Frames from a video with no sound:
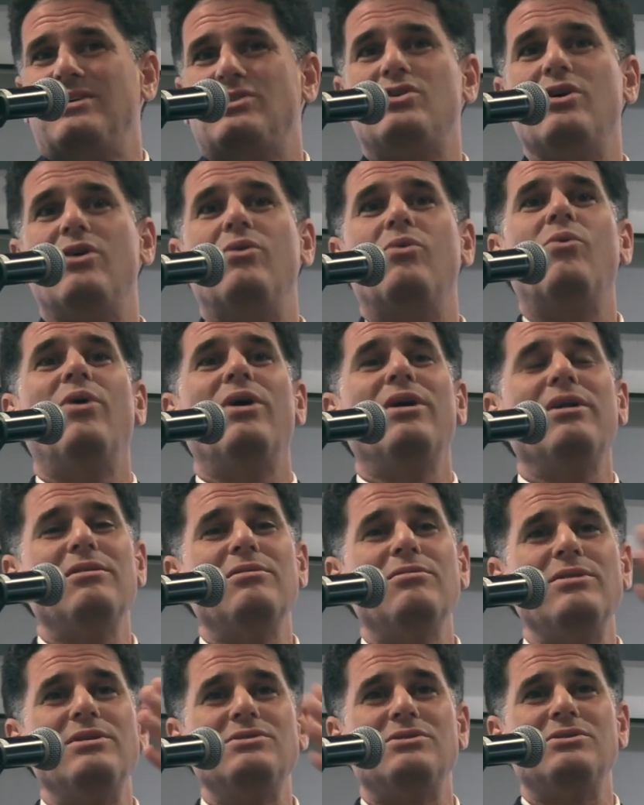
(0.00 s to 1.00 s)
So one of
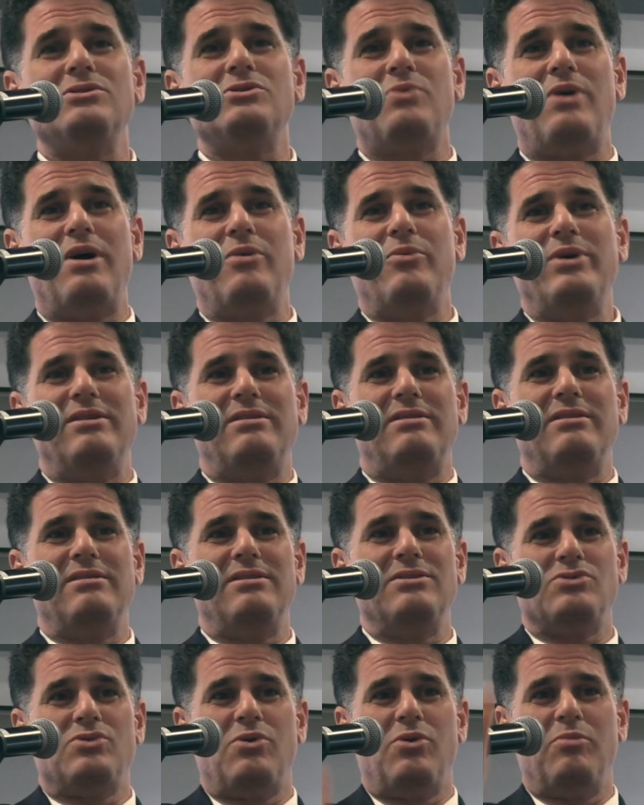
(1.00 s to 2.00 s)
the reasons why we
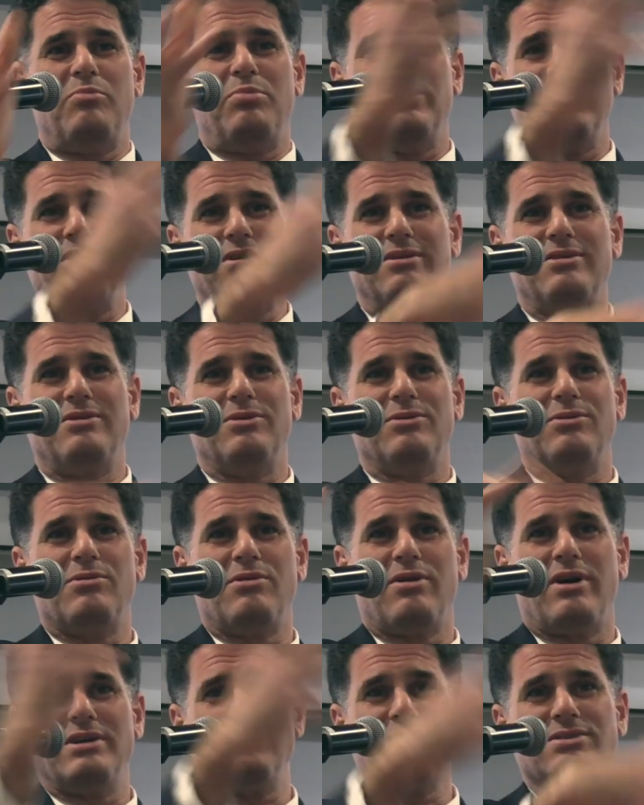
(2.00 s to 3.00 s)
did this whole political
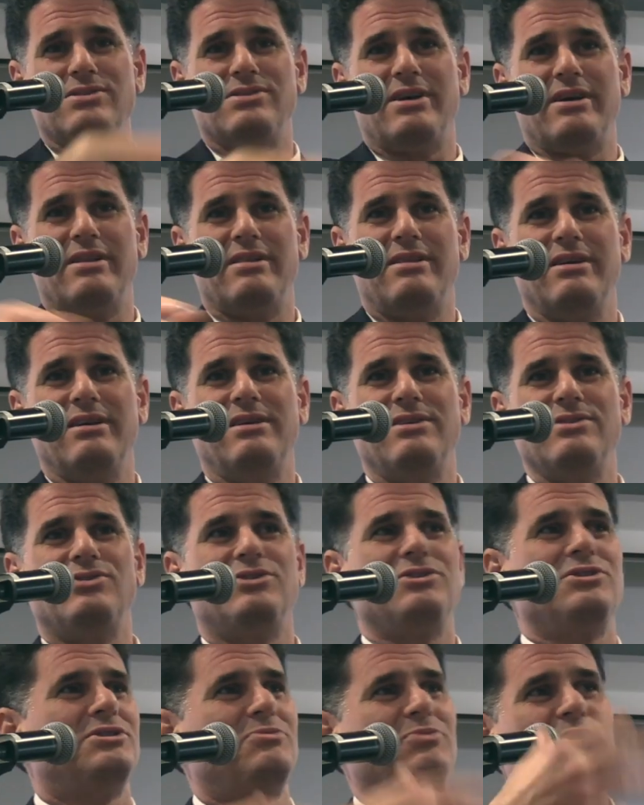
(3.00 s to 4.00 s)
crisis, I think,
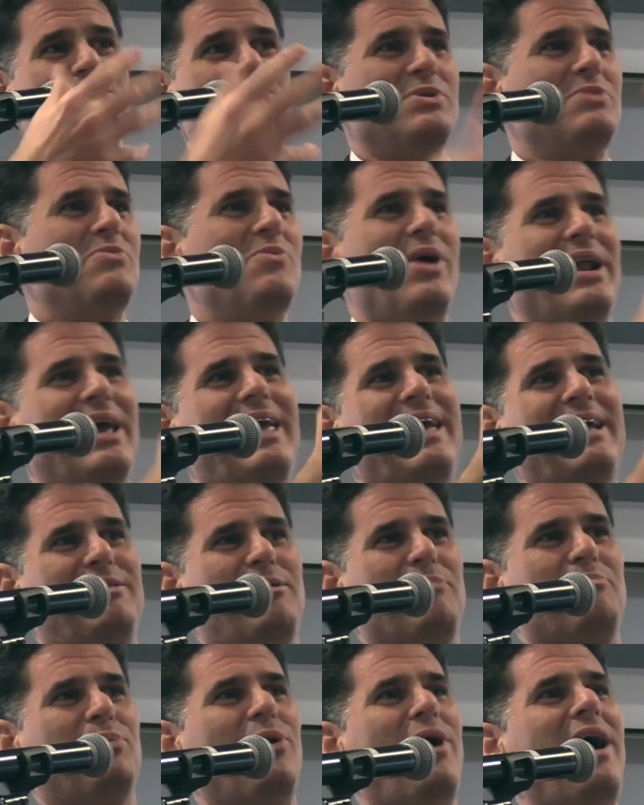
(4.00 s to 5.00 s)
is just because we want to
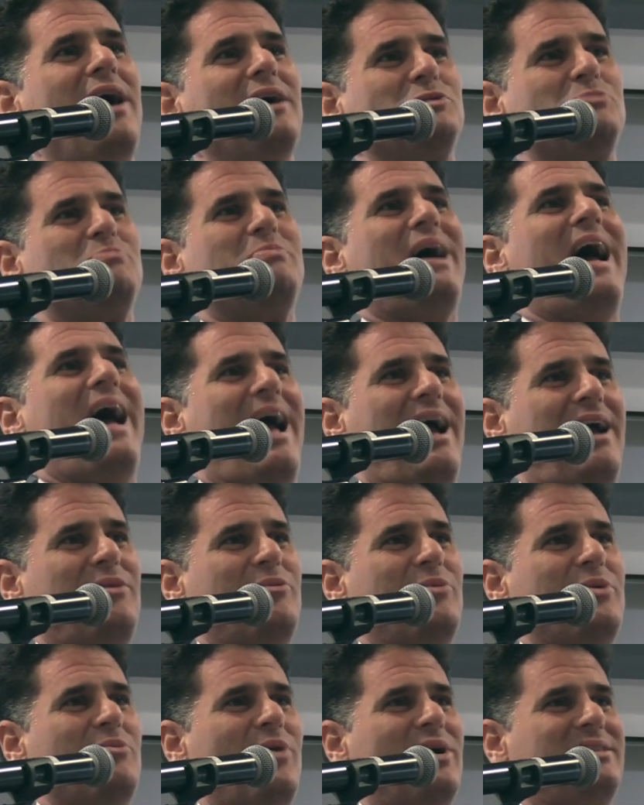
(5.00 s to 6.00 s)
get the prize back.
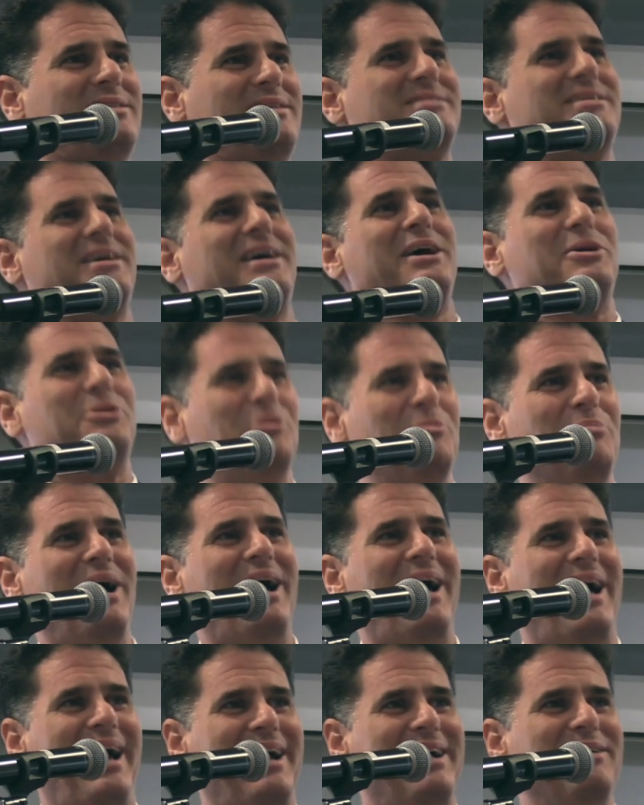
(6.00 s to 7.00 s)
We want the title
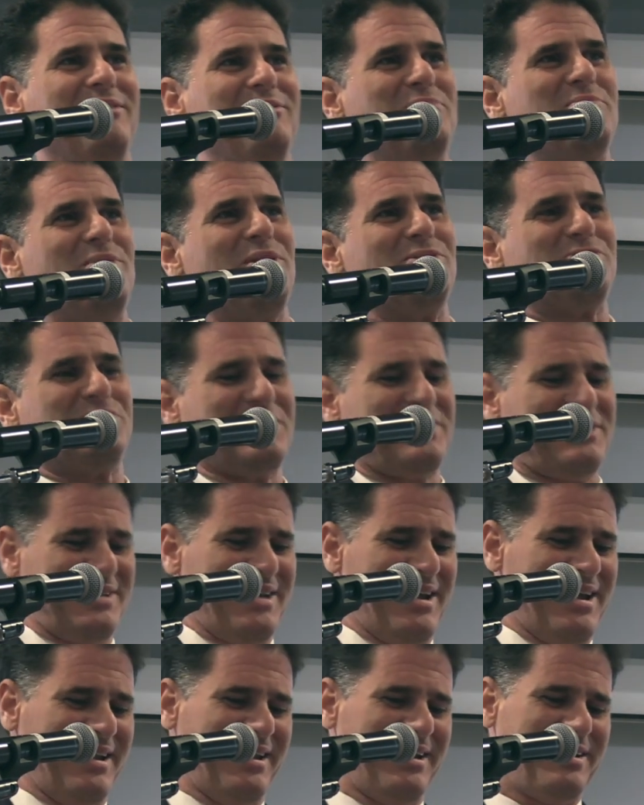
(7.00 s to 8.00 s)
back of the most
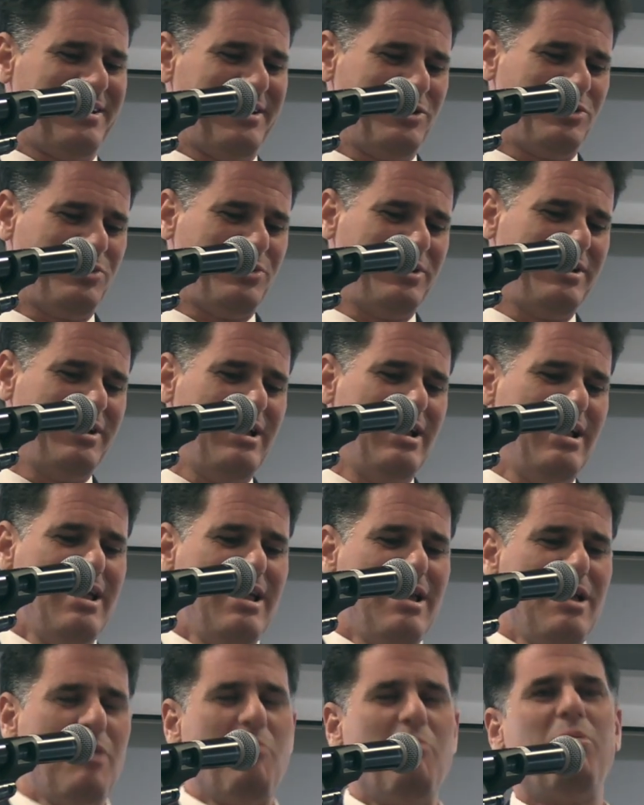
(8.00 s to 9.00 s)
exciting country.
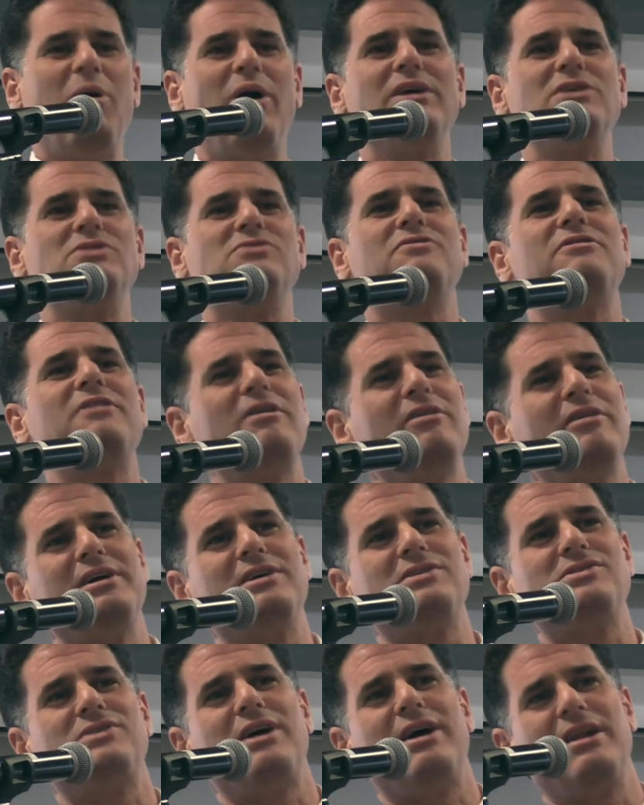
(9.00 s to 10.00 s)
But it's
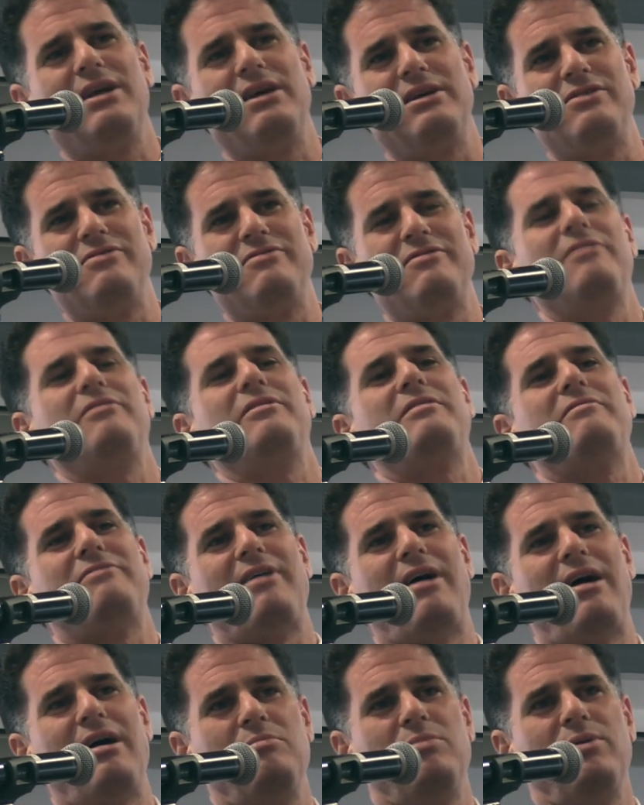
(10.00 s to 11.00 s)
very exciting, it's very
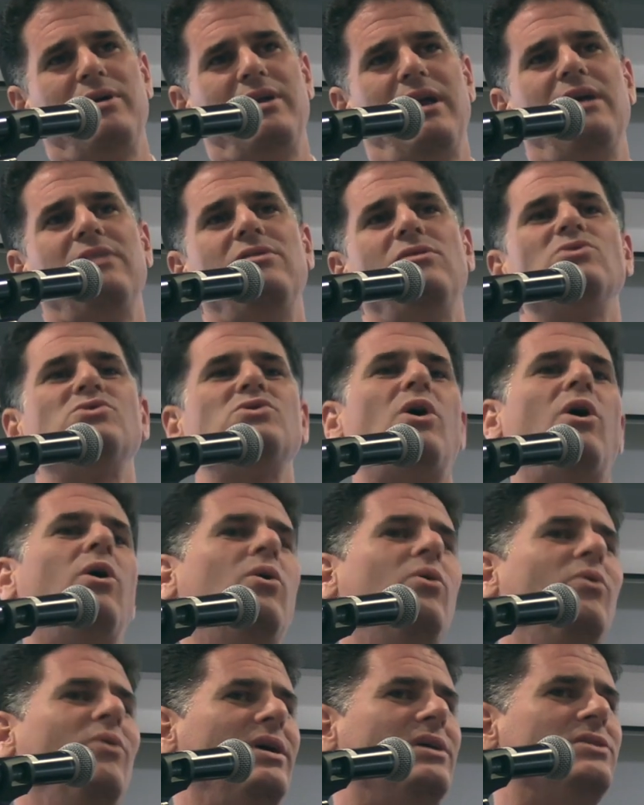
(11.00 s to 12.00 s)
vibrant, and there's
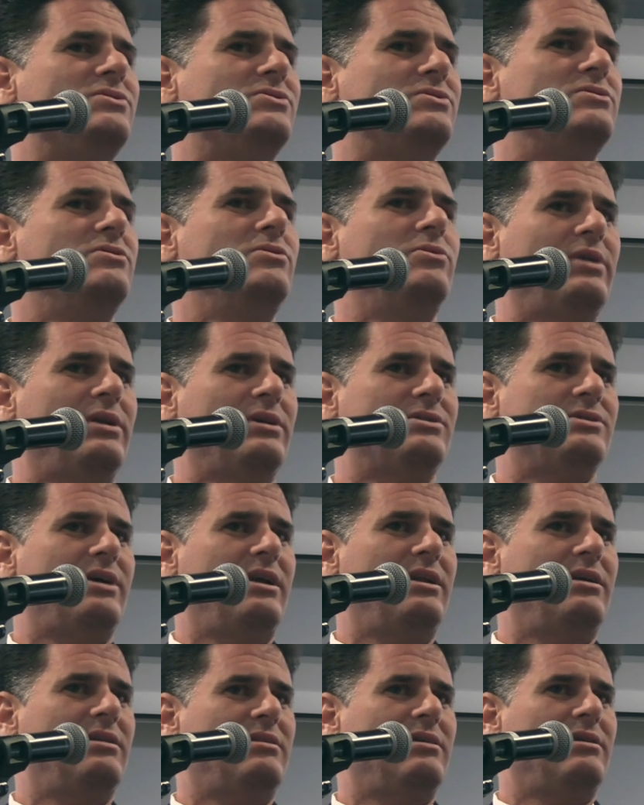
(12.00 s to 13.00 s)
always new and
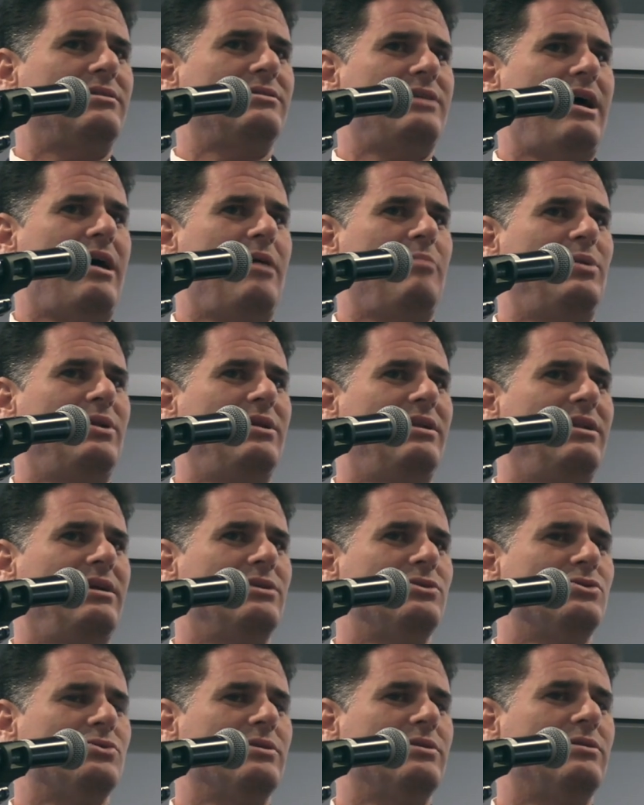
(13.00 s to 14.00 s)
exciting things happen in
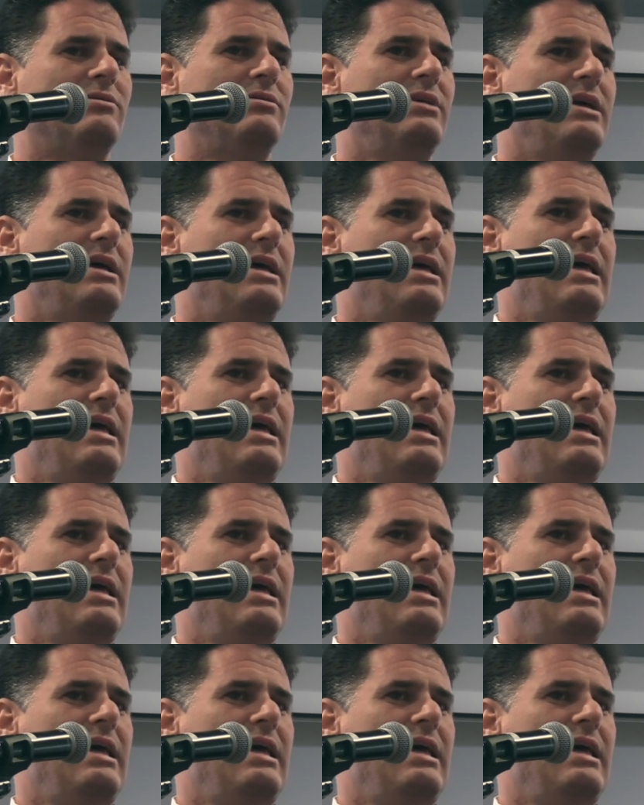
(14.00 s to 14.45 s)
Israel,